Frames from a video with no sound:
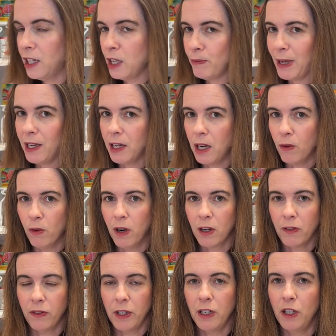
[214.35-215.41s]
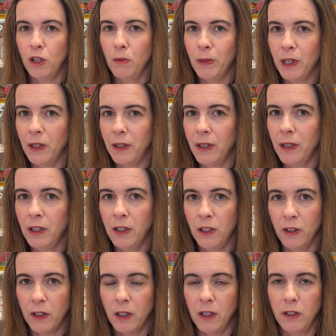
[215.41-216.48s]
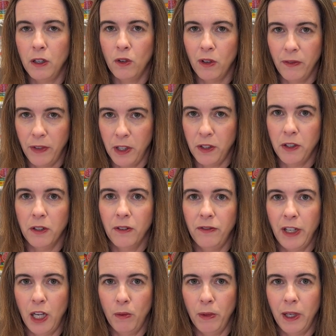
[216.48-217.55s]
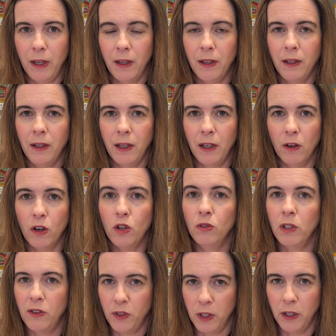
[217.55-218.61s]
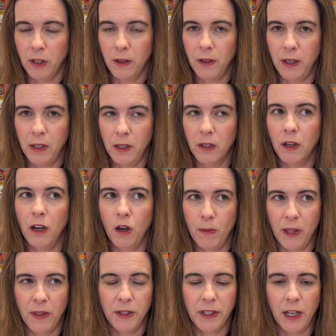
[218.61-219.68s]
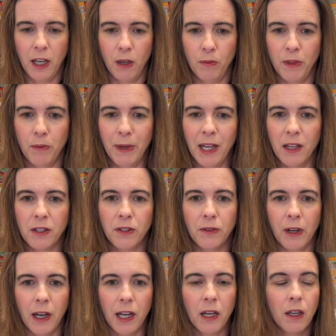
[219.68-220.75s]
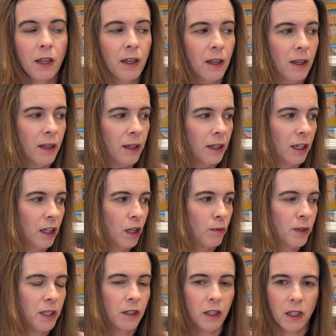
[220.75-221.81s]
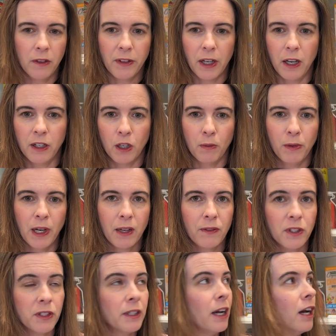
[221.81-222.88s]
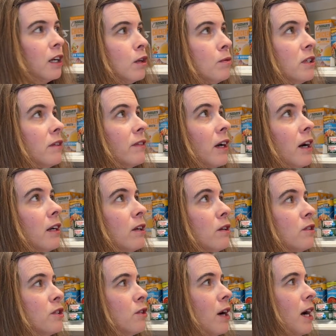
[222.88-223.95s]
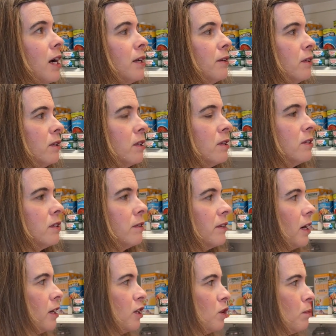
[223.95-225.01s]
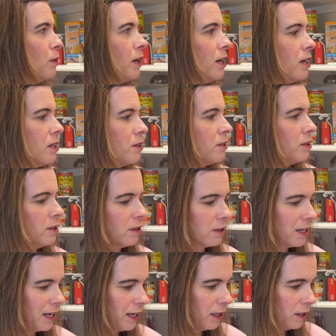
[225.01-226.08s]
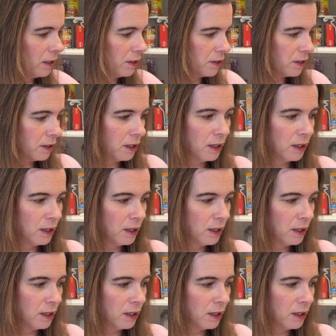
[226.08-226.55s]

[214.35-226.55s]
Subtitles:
it may not work for you, but you're going to do what fits your family or who lives in your home at the time the best, right? You know, you've got your breakfast items, you've got your dried goods, you've got your breads, your cans,